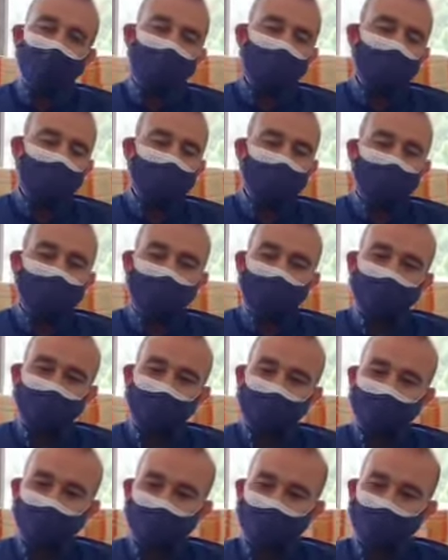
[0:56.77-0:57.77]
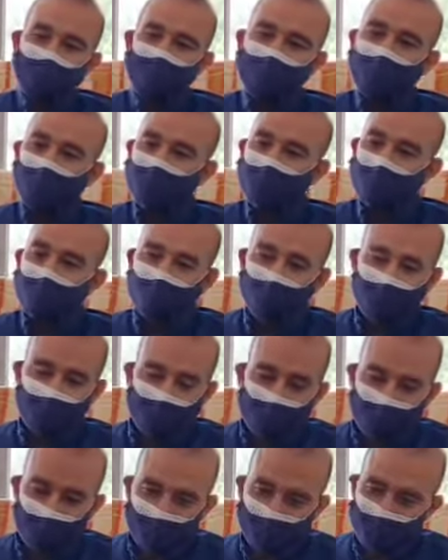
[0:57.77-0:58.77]
Yes, basically, Assalamu
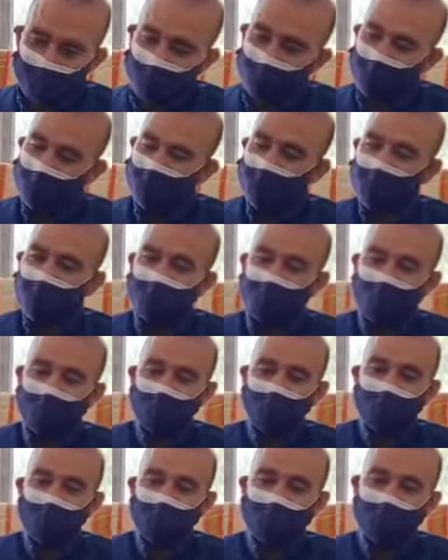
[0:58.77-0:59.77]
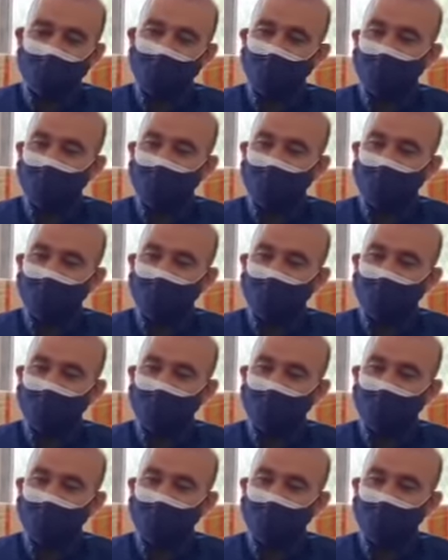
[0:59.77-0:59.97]
alaikum. Basically, what we